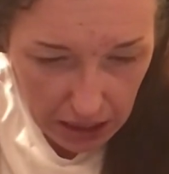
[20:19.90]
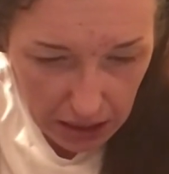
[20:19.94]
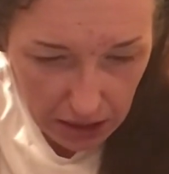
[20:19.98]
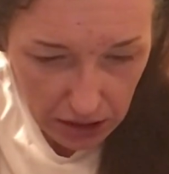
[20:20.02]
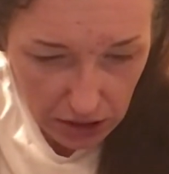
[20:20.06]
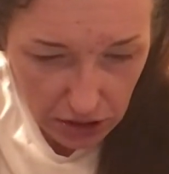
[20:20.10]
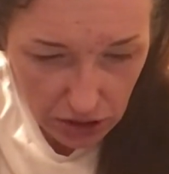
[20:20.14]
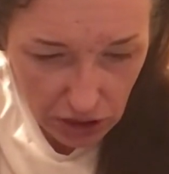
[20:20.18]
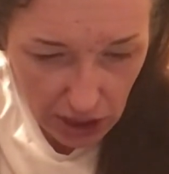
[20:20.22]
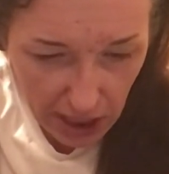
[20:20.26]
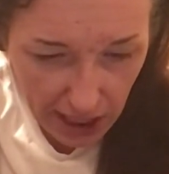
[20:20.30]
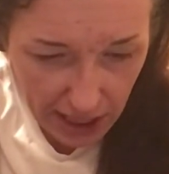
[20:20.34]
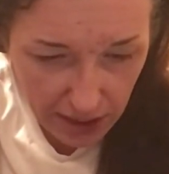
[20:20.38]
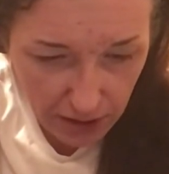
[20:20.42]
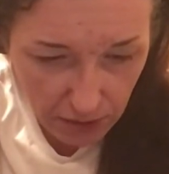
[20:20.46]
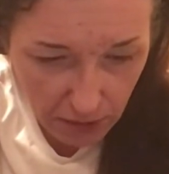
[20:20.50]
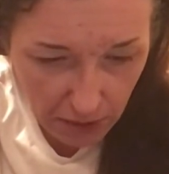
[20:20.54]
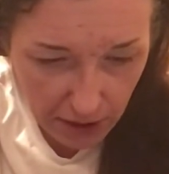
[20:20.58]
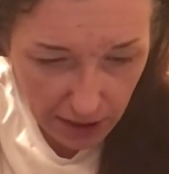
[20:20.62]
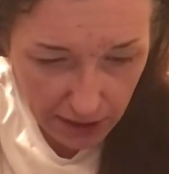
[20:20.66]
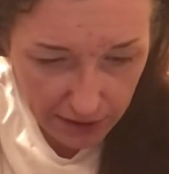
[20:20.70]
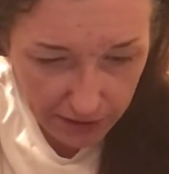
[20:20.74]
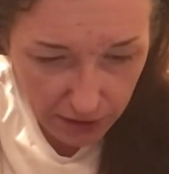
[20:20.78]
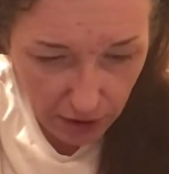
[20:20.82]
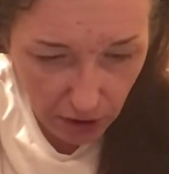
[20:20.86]

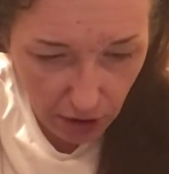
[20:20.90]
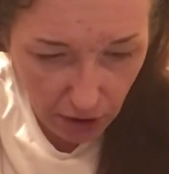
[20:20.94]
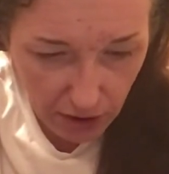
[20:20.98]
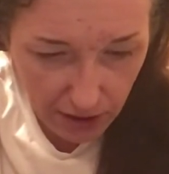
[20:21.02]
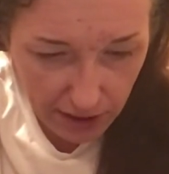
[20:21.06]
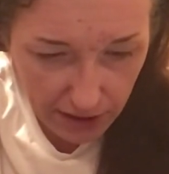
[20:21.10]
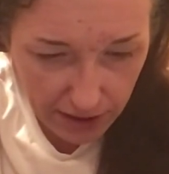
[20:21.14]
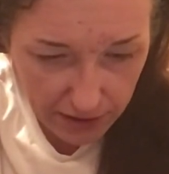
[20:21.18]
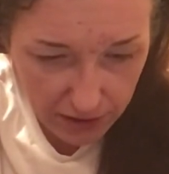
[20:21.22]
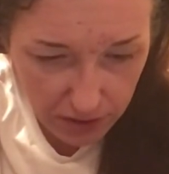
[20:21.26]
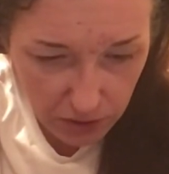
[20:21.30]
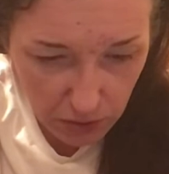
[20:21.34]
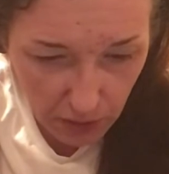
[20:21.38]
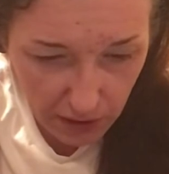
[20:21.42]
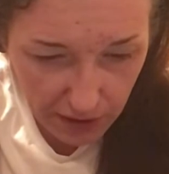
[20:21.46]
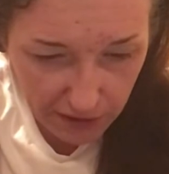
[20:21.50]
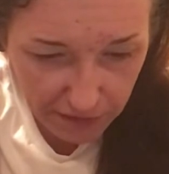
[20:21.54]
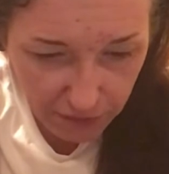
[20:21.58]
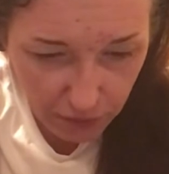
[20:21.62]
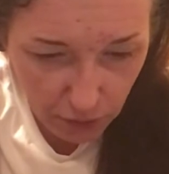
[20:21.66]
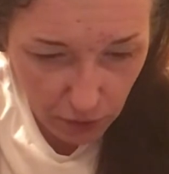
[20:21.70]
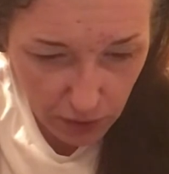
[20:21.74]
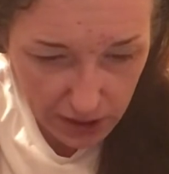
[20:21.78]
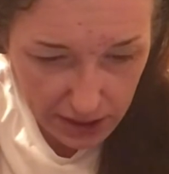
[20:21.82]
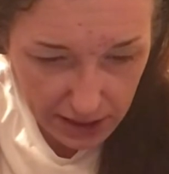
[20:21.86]
January 30th,
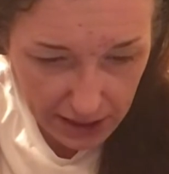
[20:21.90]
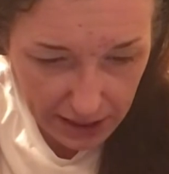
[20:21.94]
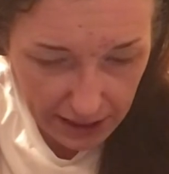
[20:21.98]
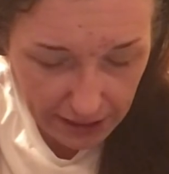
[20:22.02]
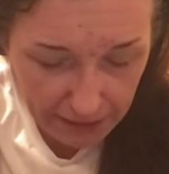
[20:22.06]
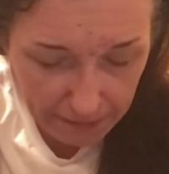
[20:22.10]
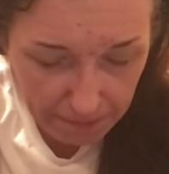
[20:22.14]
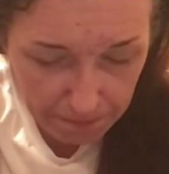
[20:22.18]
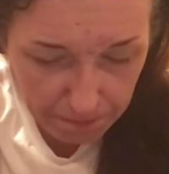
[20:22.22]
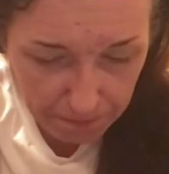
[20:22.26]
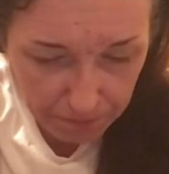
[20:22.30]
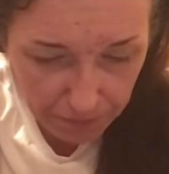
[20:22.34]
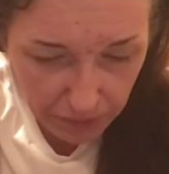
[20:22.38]
2014.